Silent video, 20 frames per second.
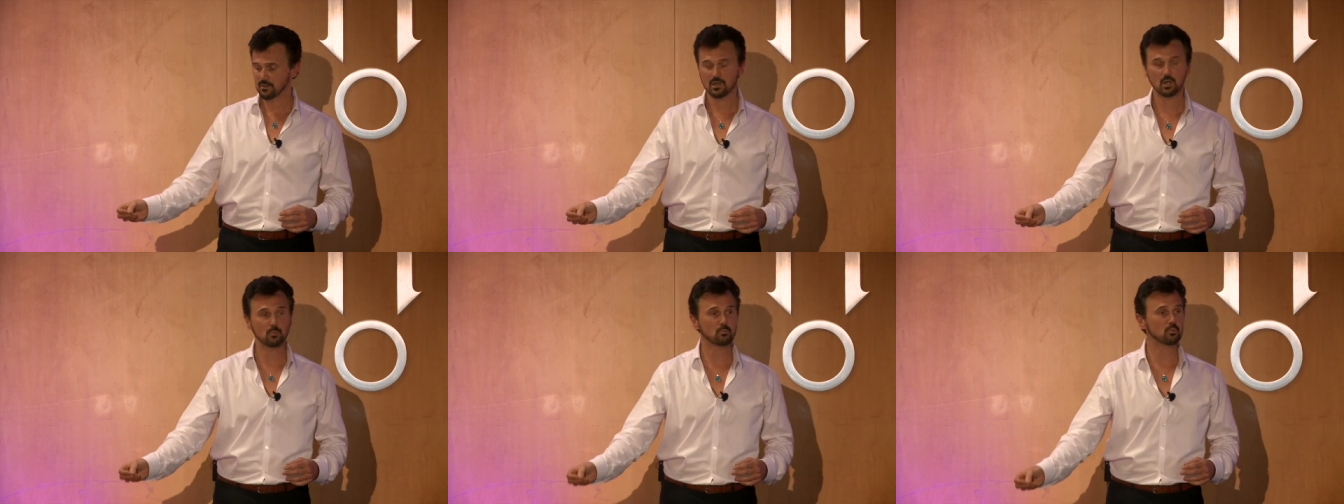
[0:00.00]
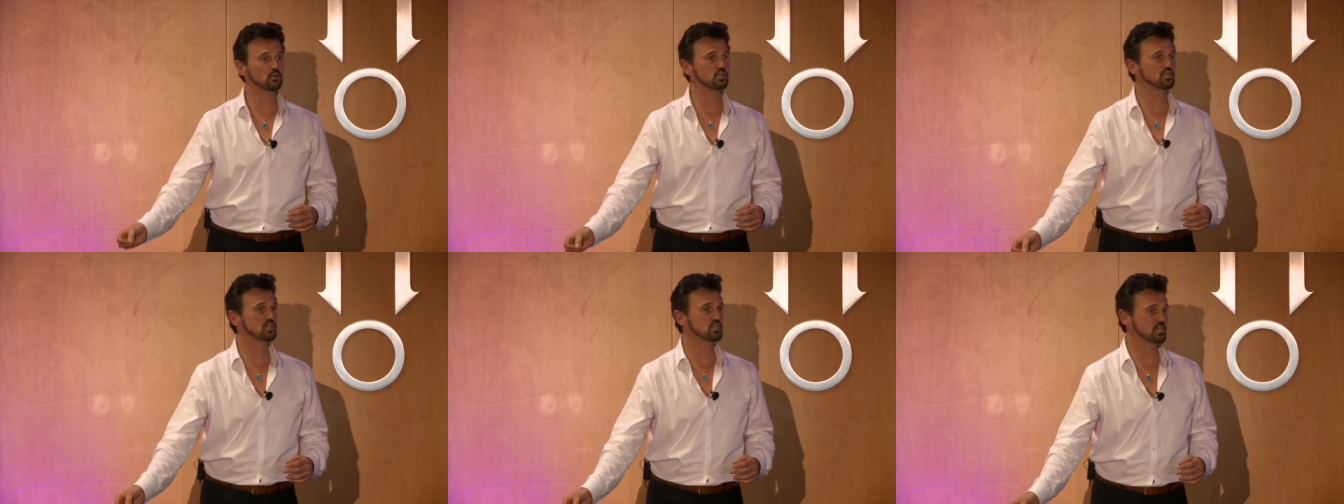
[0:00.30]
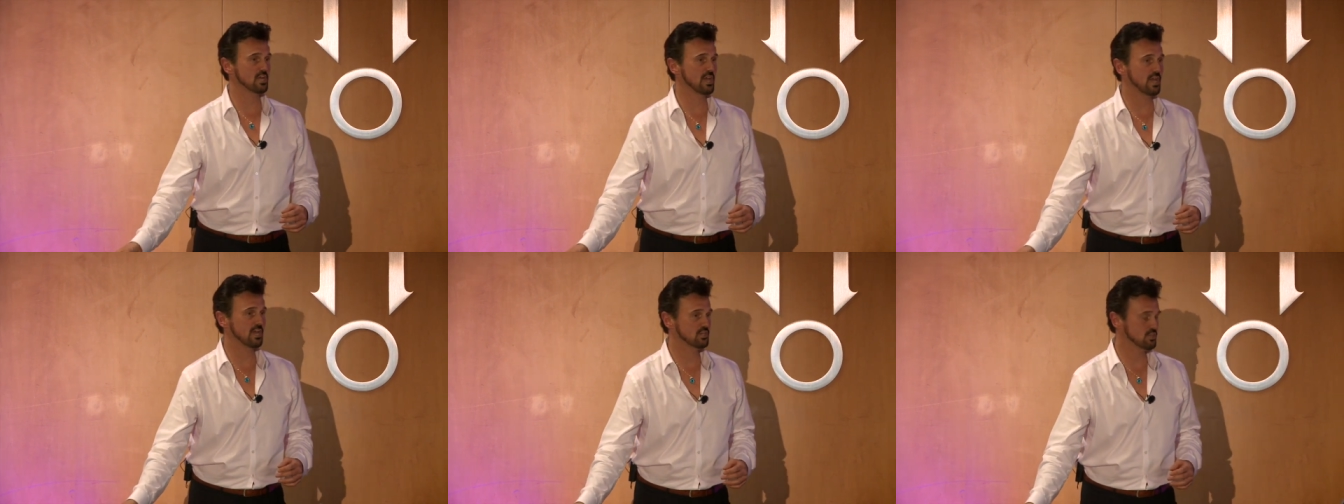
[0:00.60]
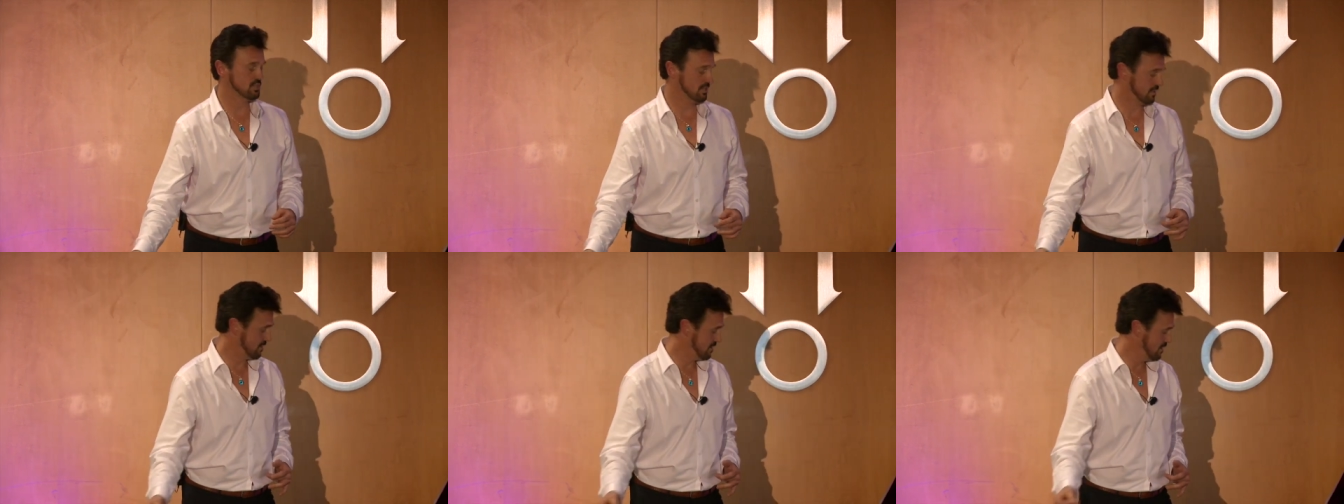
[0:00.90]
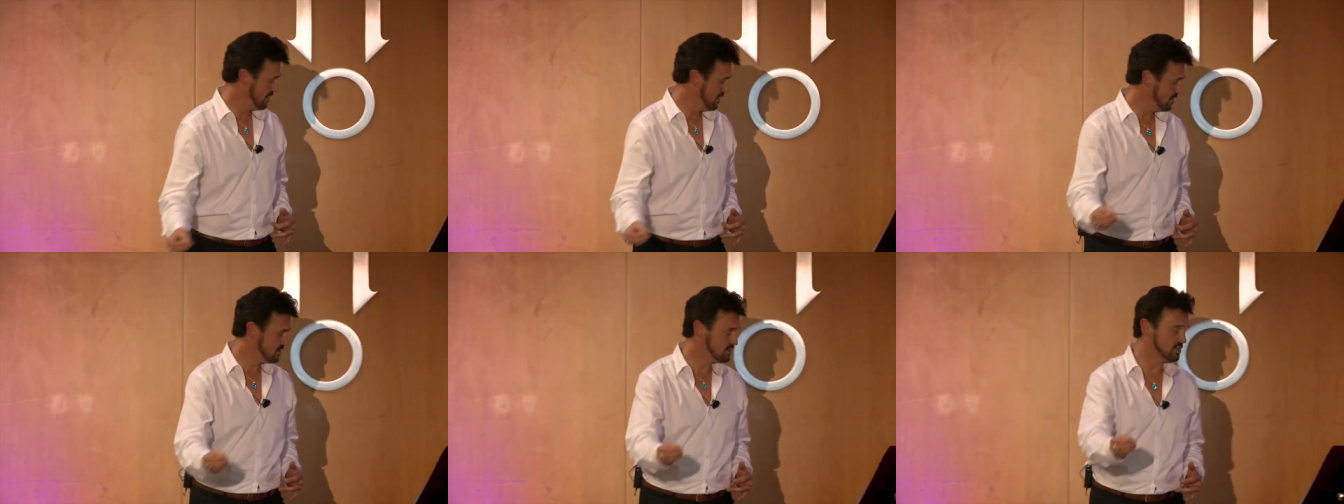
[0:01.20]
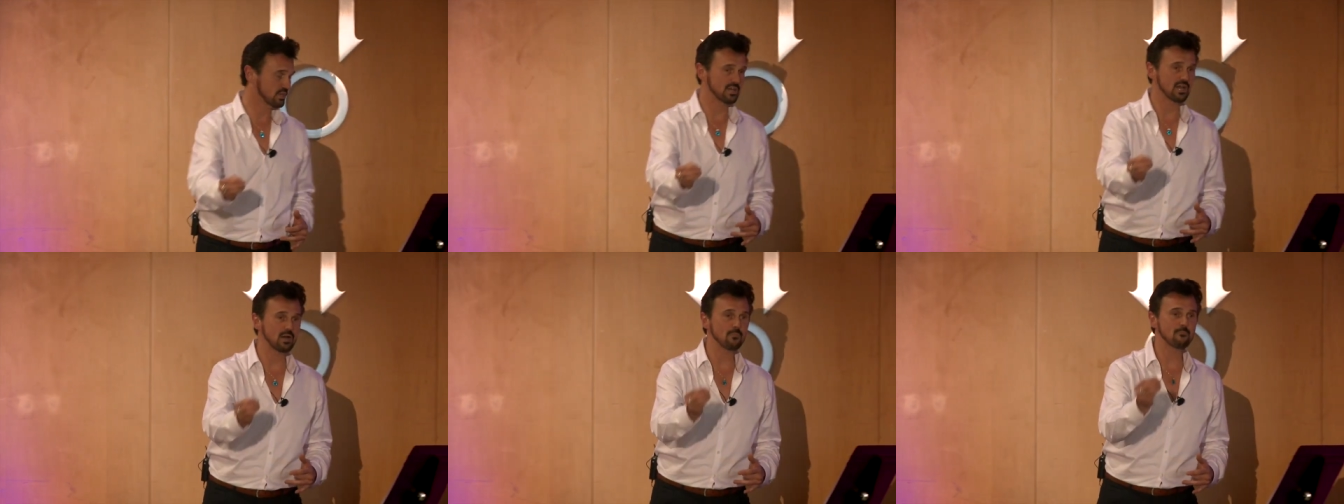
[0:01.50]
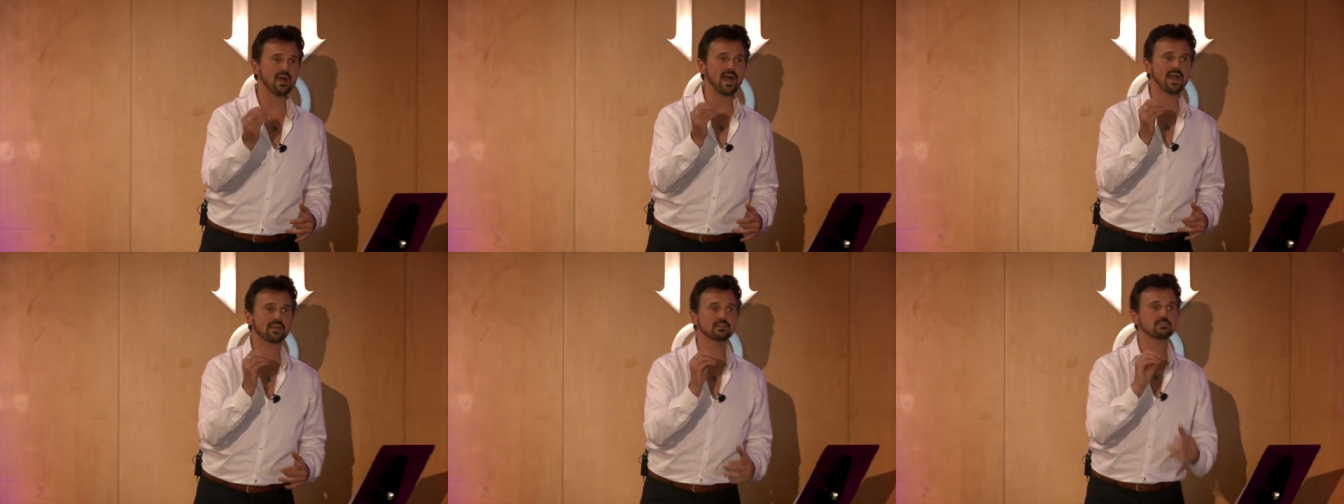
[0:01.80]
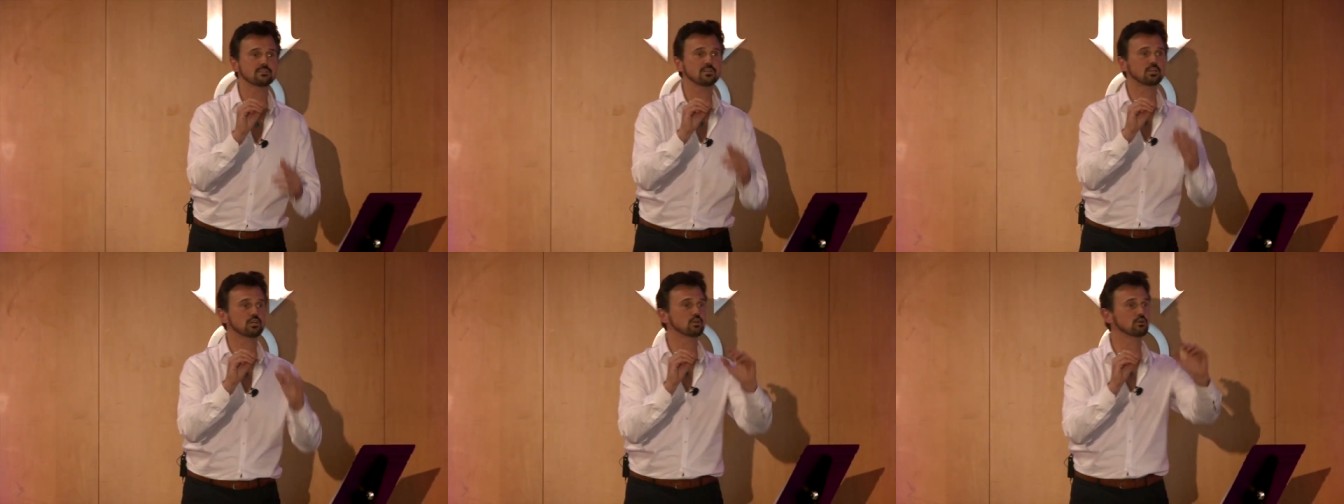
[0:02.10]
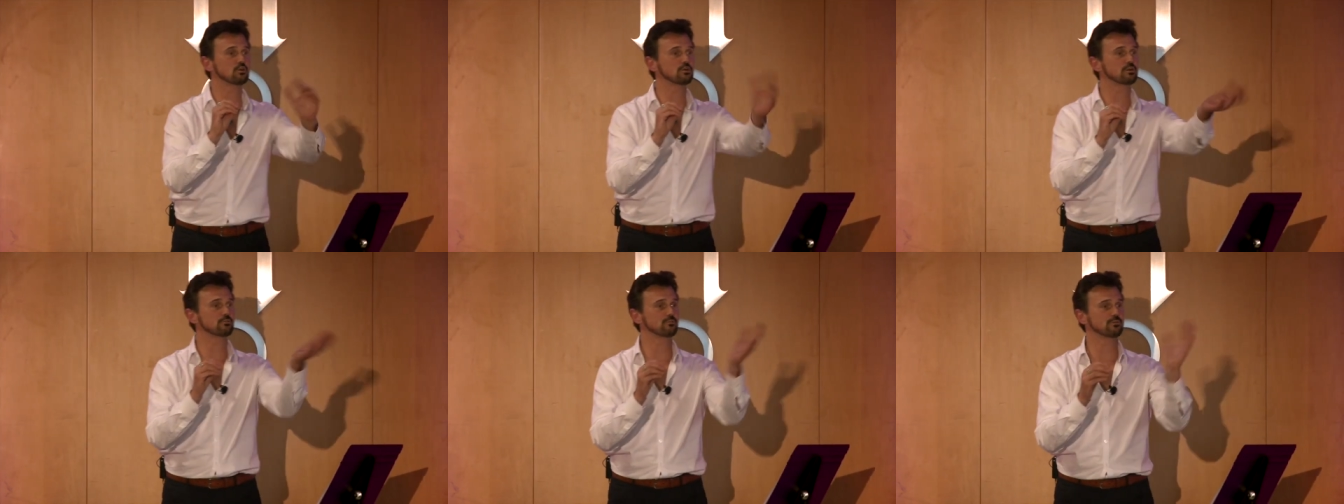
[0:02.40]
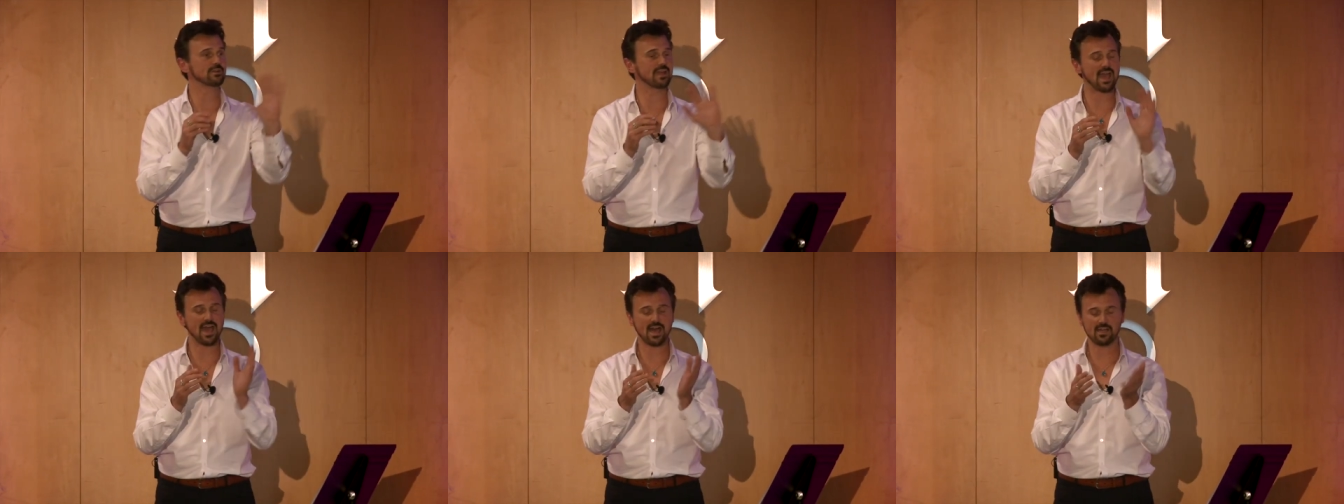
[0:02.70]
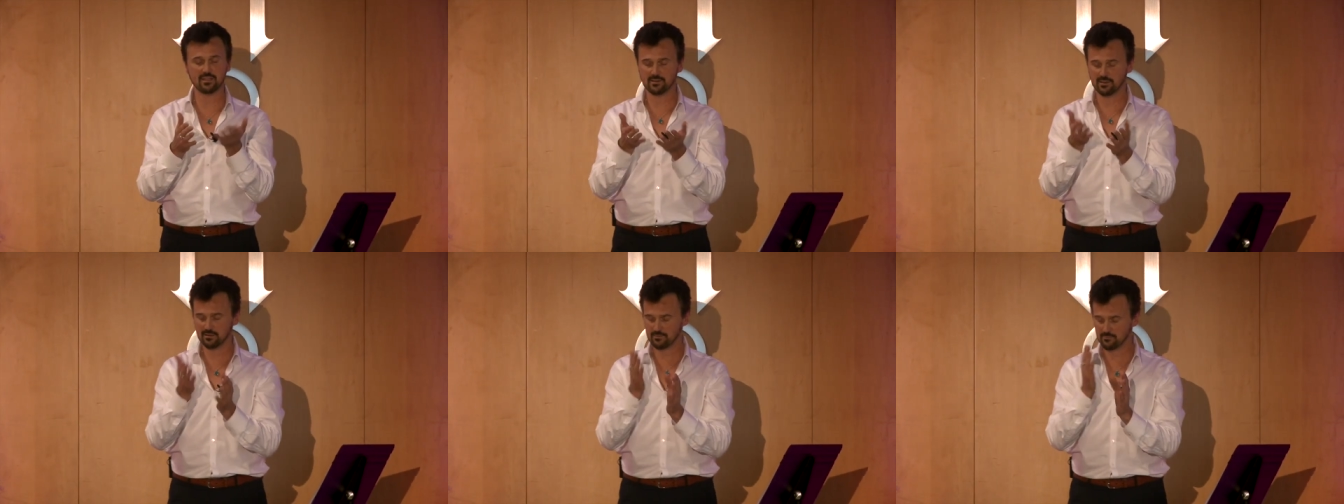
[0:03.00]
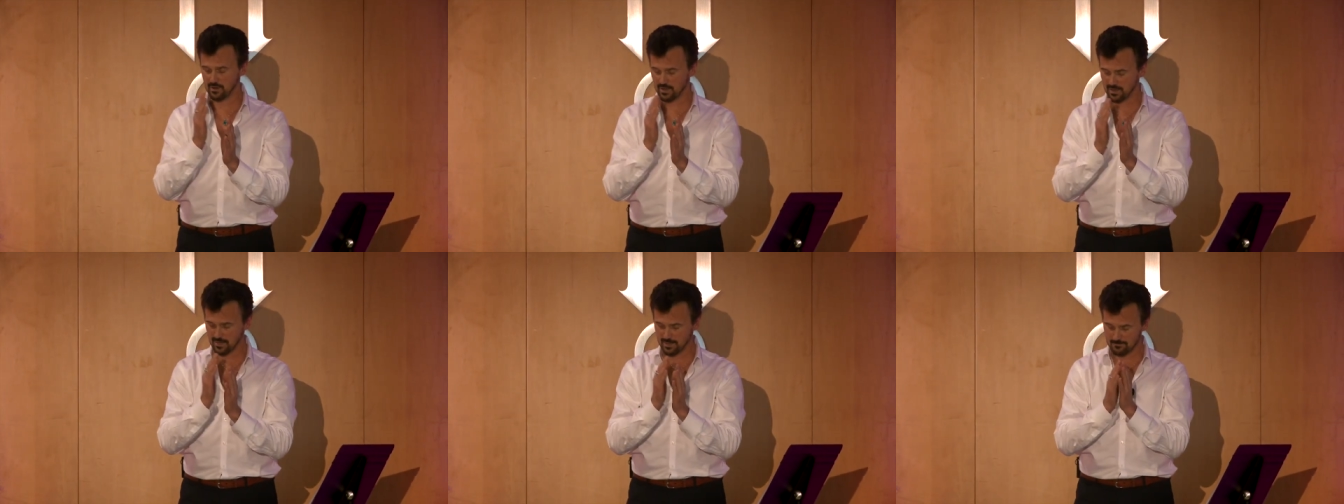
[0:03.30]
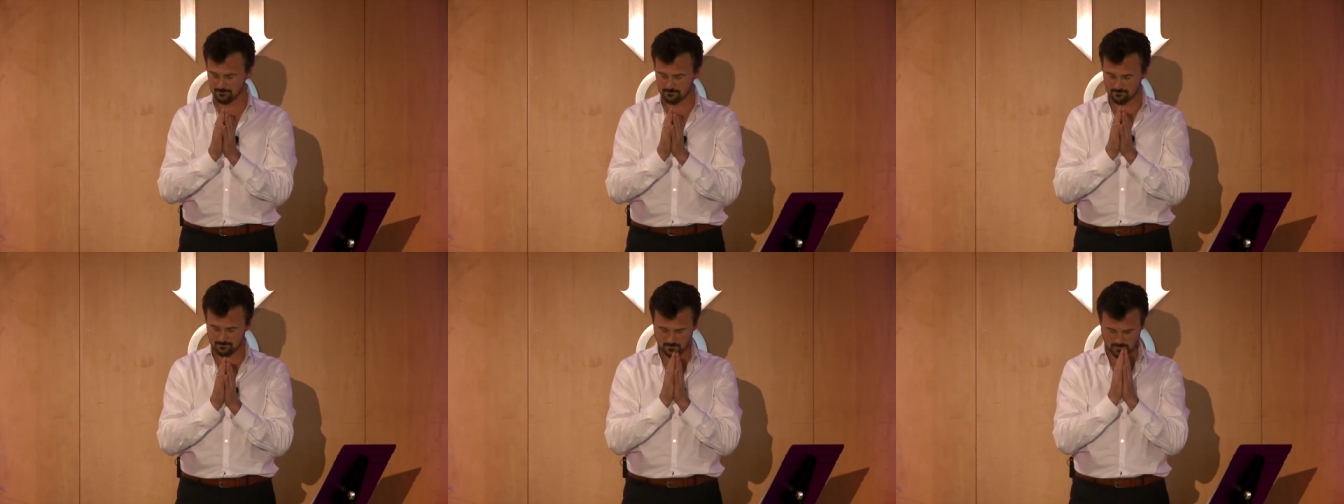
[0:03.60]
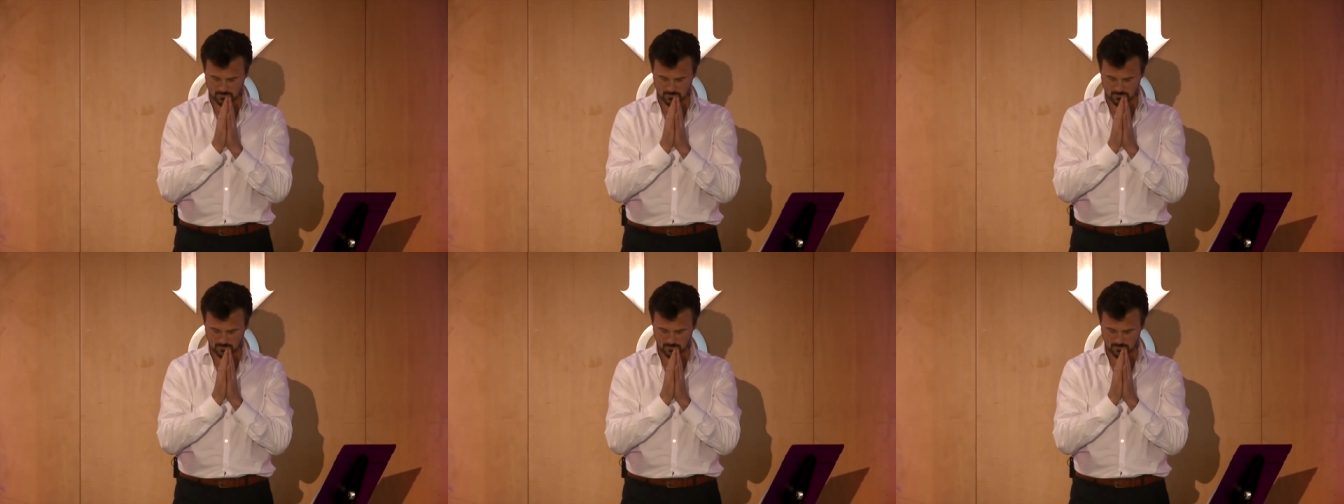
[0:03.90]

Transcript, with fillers: appreciation. So, come back to the current reality, right?